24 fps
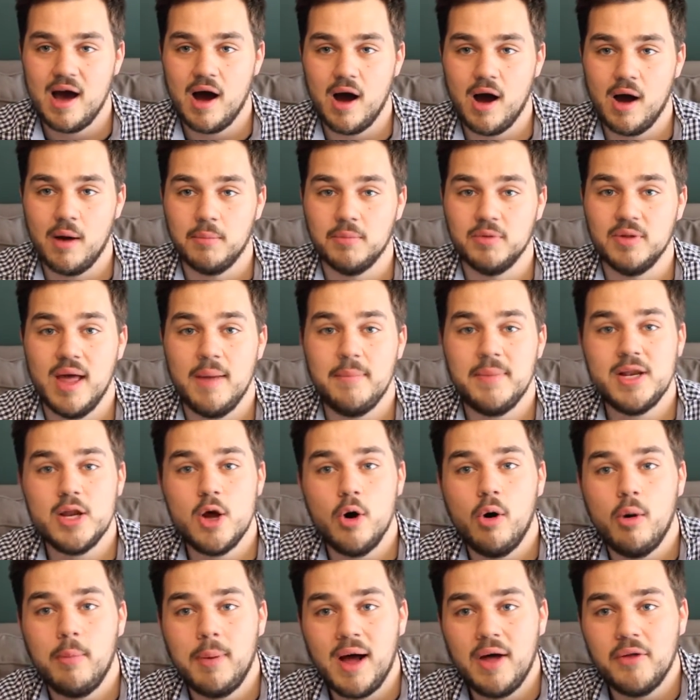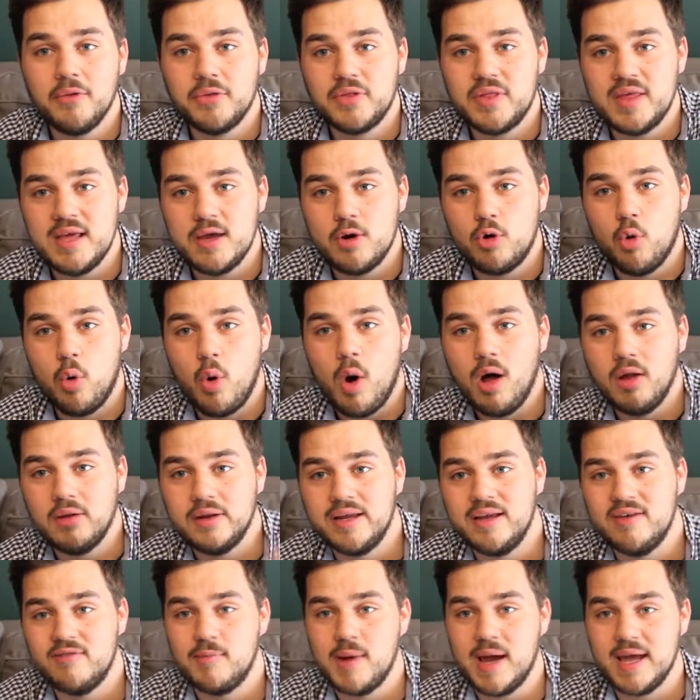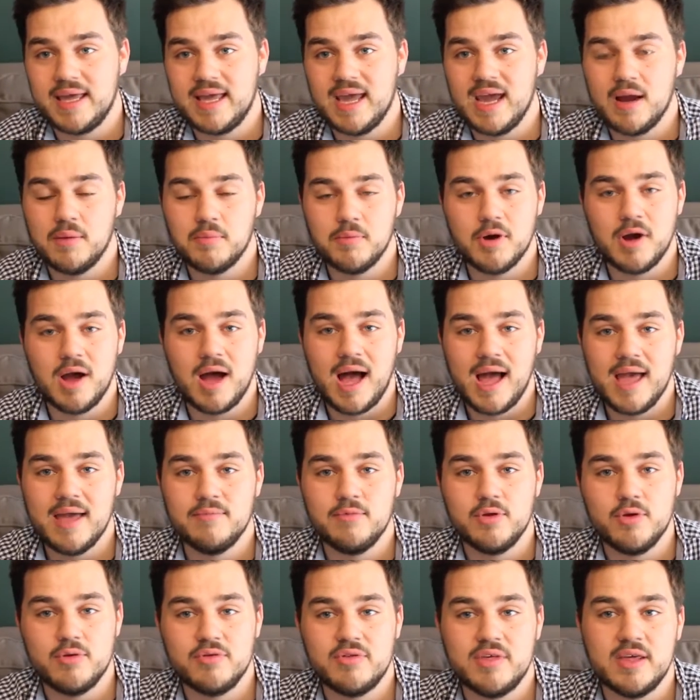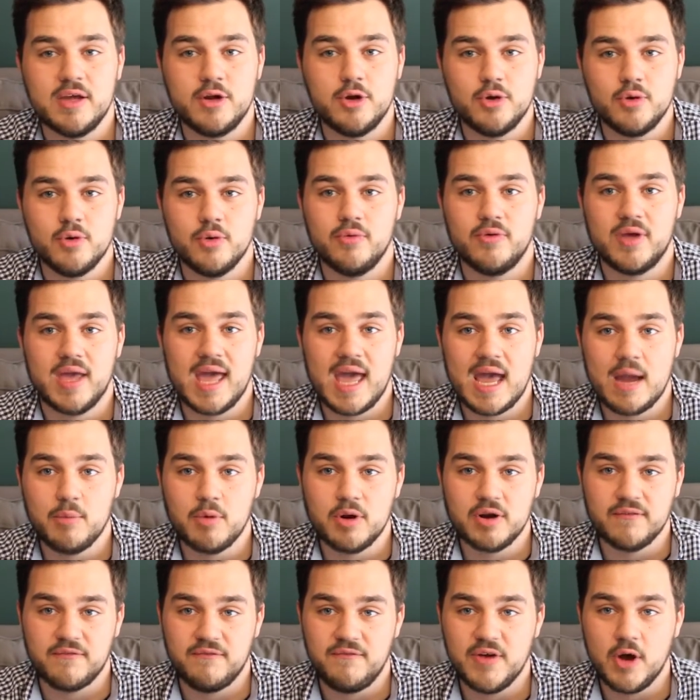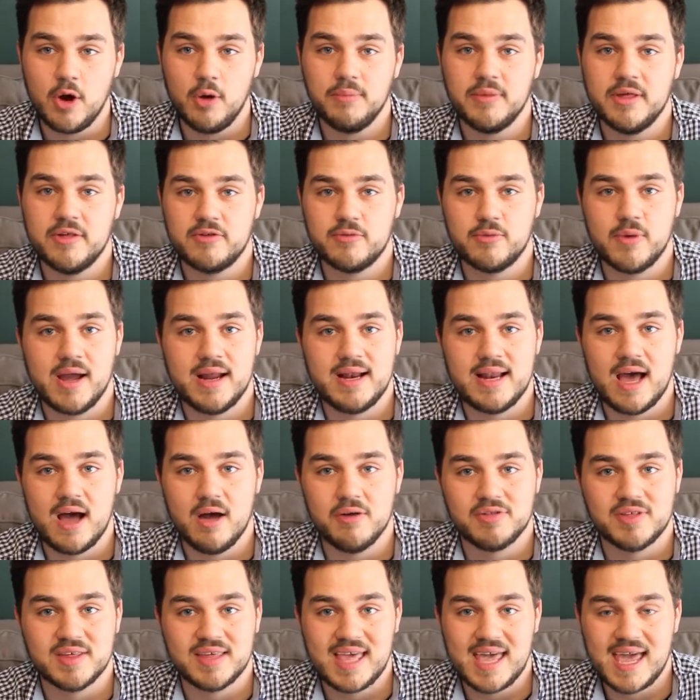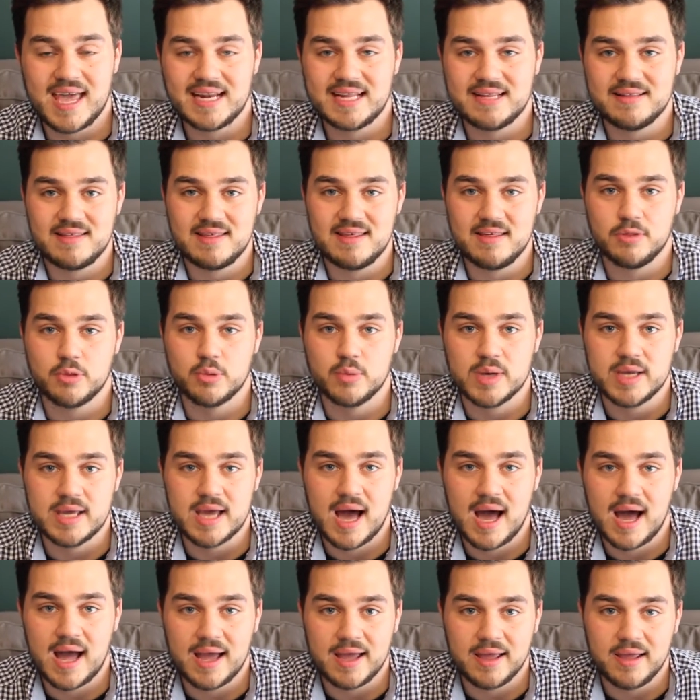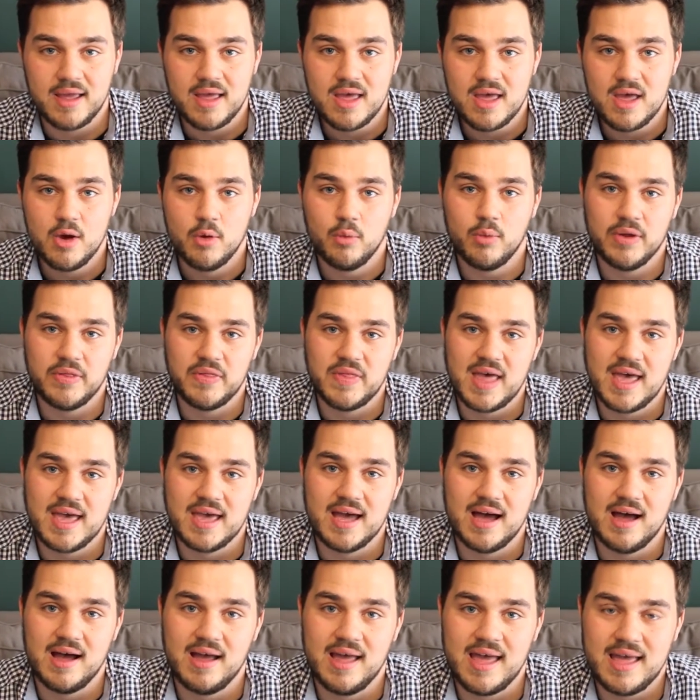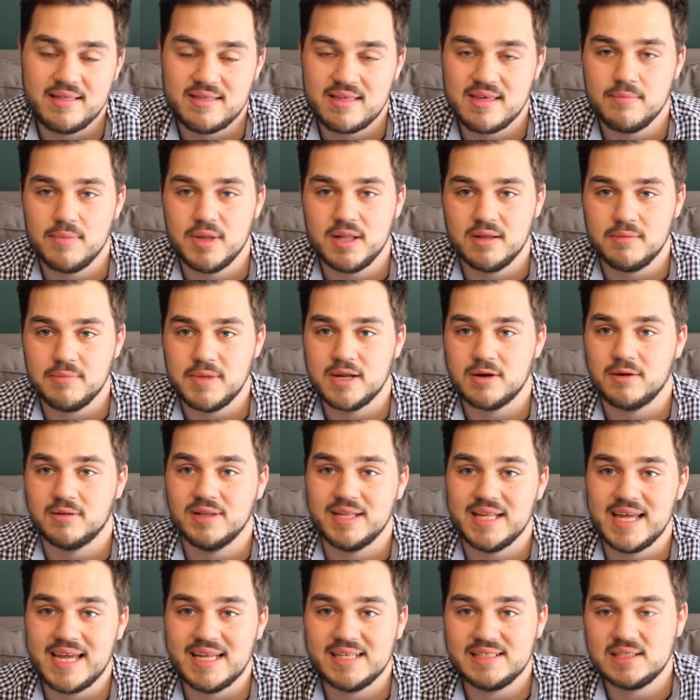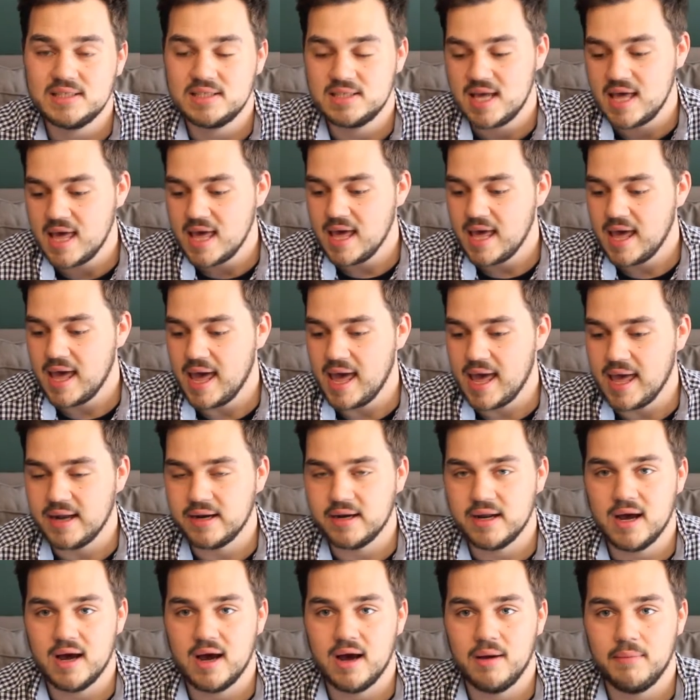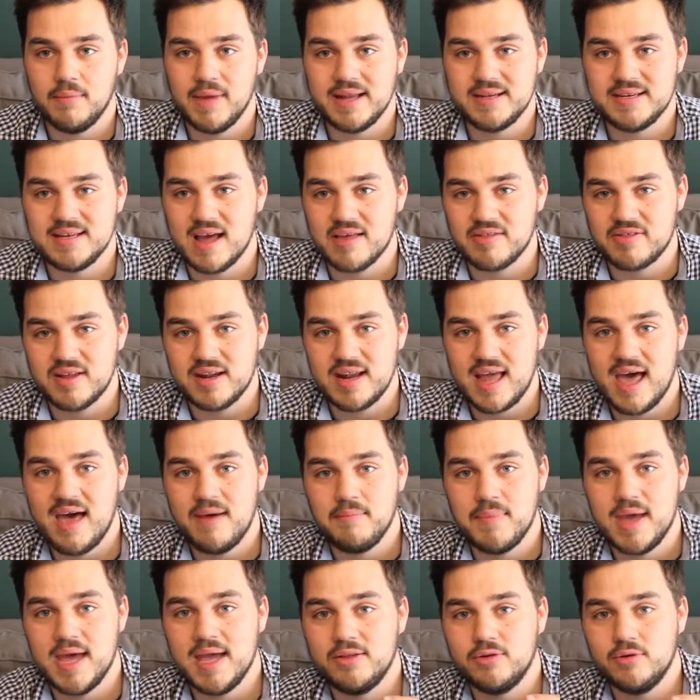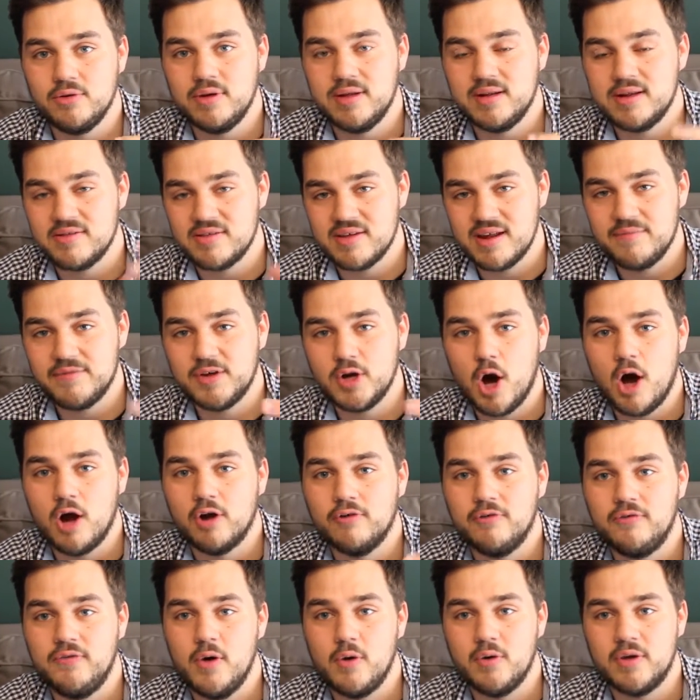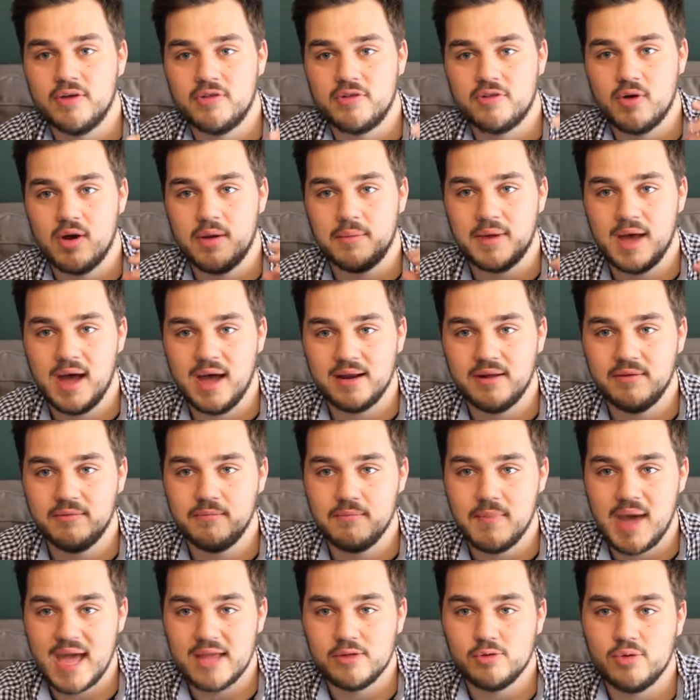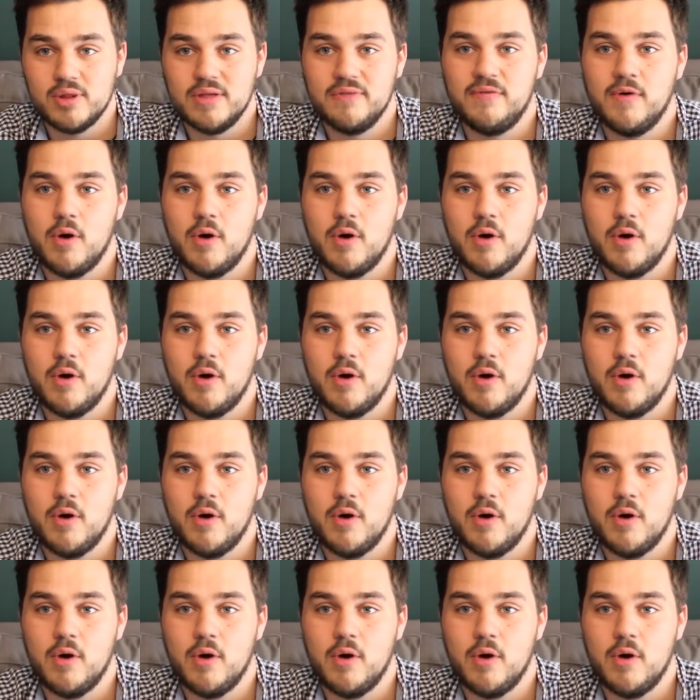Let me know about the quality of my camera. I am using a new camera to film this right now. It's a Canon T3i with a 18mm lens. And it doesn't have an autofocus, so I'm kind of manually